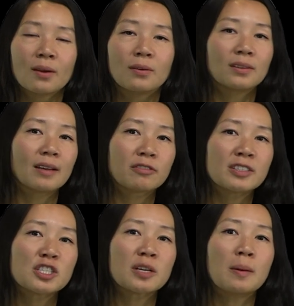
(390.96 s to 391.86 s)
or
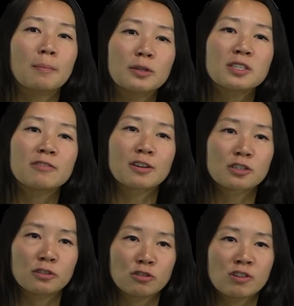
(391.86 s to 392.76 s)
leveraging
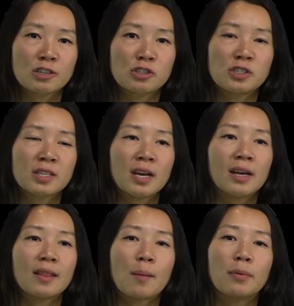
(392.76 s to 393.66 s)
multifunctional structures
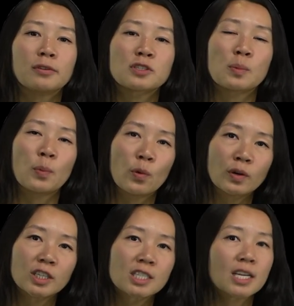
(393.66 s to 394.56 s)
that both
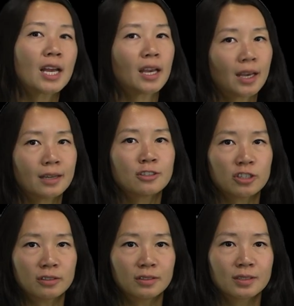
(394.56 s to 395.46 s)
support and
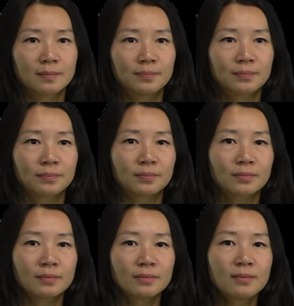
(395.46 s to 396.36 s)
shield.
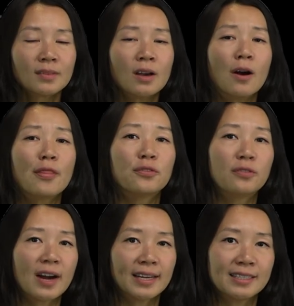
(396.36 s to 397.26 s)
On the
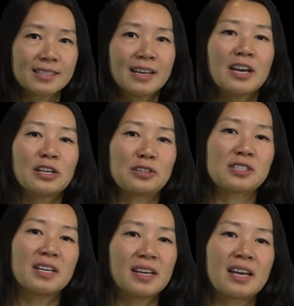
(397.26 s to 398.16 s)
right, you're
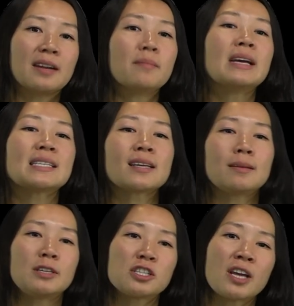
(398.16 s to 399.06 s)
seeing an amazing
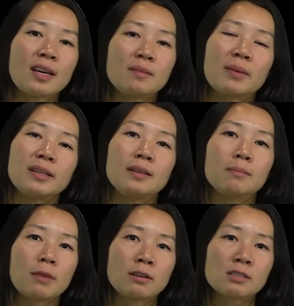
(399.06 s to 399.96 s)
image taken by the
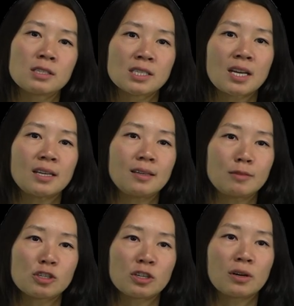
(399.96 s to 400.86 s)
Mars Descent
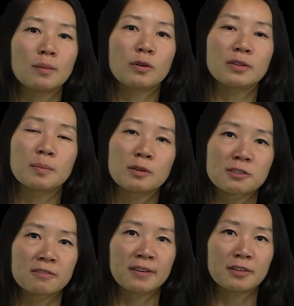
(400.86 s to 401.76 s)
Imager aboard the
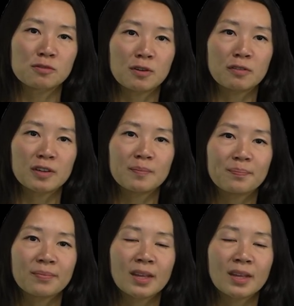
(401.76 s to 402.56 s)
Perseverance rover.